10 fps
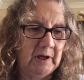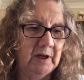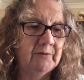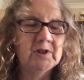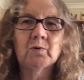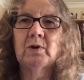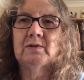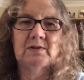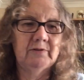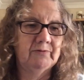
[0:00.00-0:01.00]
Every square
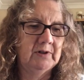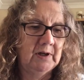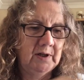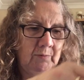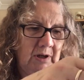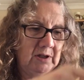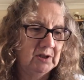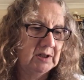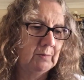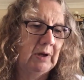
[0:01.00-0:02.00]
is different, and then we
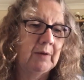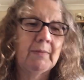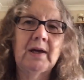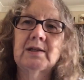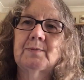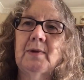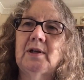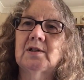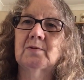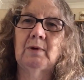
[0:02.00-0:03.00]
can make as
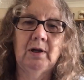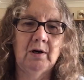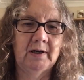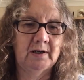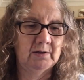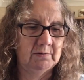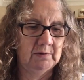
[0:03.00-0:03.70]
many as we like.